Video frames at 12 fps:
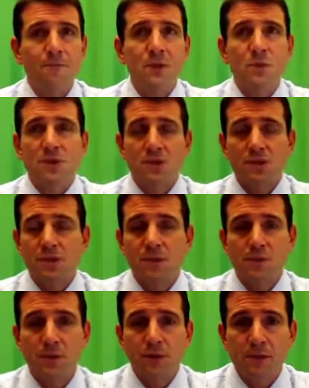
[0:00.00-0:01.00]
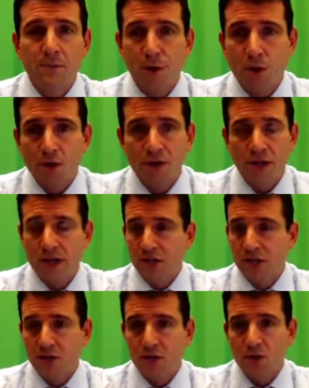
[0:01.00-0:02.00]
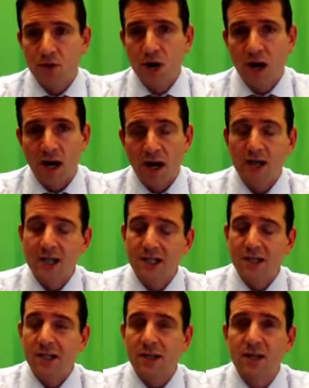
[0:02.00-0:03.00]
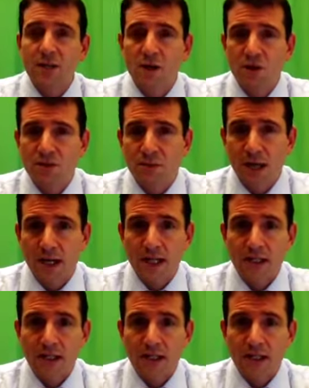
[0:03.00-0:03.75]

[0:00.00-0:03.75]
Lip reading: which is a complete balderdash and hoo-ha, and Lincoln calls him on it.